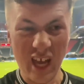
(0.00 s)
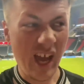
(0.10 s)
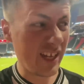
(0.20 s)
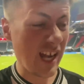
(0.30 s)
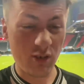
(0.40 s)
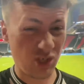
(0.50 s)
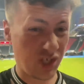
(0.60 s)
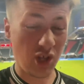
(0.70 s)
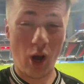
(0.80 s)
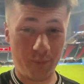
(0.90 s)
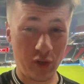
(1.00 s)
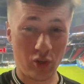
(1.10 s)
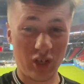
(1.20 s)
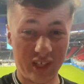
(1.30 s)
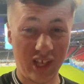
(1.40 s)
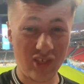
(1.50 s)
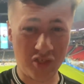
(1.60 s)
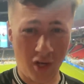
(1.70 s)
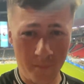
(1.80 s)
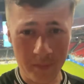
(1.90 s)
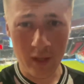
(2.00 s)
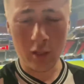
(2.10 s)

Eddie Howe just started bringing all the kids on.